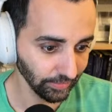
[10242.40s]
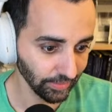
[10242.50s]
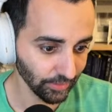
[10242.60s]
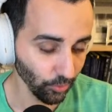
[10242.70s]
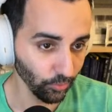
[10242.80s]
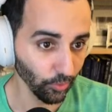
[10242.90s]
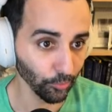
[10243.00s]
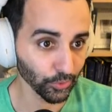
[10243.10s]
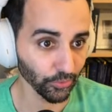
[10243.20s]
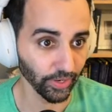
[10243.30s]

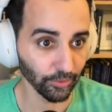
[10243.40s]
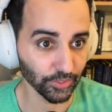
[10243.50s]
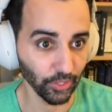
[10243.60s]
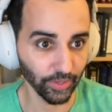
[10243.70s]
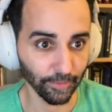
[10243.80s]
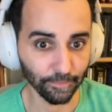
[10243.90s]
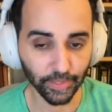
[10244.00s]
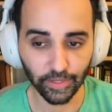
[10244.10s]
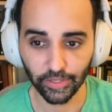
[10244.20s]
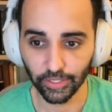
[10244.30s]
Almost 3 hours. Okay.
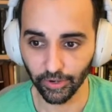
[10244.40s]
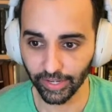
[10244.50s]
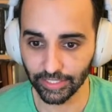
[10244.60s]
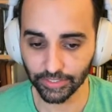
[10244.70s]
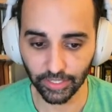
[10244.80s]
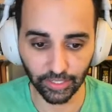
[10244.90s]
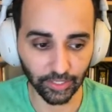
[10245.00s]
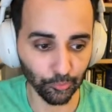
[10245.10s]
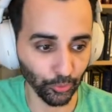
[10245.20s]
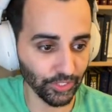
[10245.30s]
All right, guys.
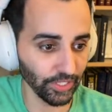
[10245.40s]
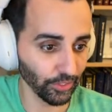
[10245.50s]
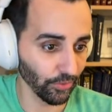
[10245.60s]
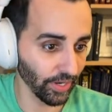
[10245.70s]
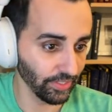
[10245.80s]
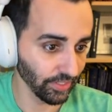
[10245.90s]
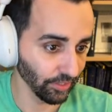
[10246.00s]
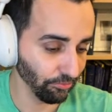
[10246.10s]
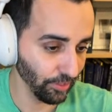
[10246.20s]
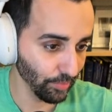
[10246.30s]
Appreciate the great
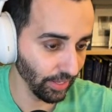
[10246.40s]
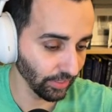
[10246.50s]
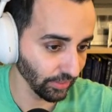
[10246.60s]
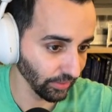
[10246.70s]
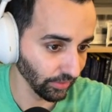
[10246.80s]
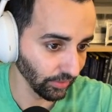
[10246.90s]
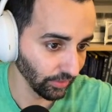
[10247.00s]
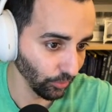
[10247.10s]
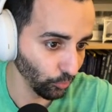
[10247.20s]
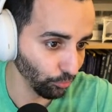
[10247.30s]
feedback.
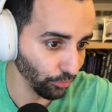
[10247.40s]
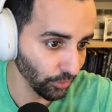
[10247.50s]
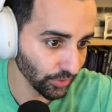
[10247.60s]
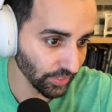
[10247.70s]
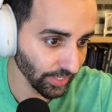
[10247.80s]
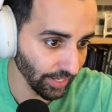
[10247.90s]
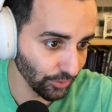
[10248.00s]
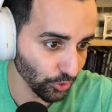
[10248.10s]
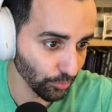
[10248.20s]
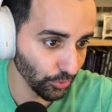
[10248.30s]
Bruno says, I had a
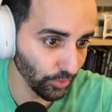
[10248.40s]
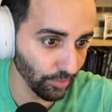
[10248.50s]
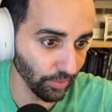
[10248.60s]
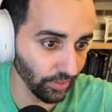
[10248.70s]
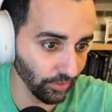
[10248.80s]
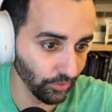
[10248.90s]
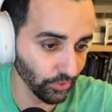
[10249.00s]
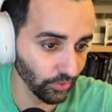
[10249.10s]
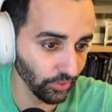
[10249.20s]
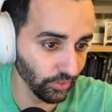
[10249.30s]
sharpshooter in my
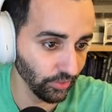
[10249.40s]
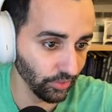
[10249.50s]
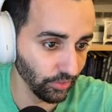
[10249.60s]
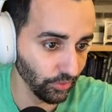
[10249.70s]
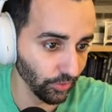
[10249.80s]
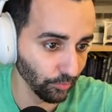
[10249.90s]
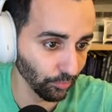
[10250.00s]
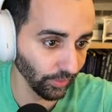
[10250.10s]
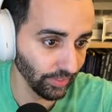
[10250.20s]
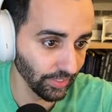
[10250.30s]
hunter during
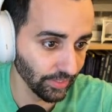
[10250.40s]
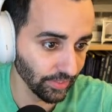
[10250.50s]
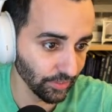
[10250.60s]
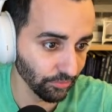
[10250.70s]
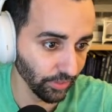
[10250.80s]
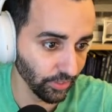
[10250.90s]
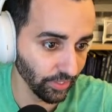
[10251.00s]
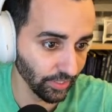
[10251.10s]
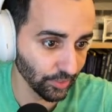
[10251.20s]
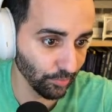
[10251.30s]
playtest. It's very good
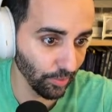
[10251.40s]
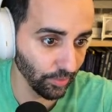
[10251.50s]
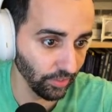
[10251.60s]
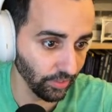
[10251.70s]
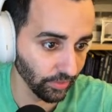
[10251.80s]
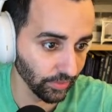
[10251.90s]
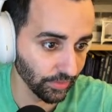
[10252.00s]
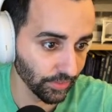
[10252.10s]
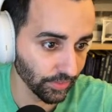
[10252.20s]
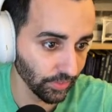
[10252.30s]
and not spammy
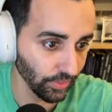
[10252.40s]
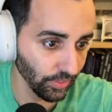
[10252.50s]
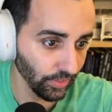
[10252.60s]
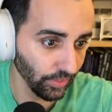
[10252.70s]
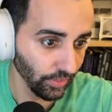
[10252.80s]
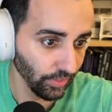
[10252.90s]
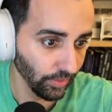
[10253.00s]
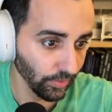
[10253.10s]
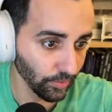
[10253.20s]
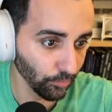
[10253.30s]
because
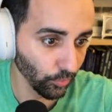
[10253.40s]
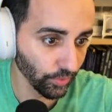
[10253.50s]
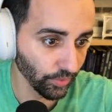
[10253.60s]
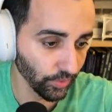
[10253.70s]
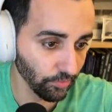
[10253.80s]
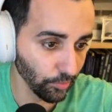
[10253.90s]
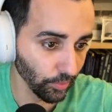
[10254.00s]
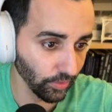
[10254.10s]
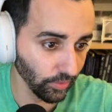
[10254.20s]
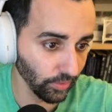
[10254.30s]
the more than 30 feet
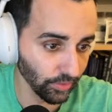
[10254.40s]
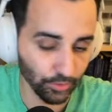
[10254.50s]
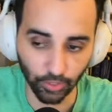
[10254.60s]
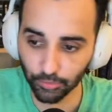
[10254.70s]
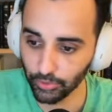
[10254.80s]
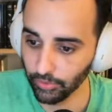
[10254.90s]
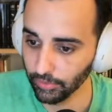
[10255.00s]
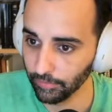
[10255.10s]
sharpshooter?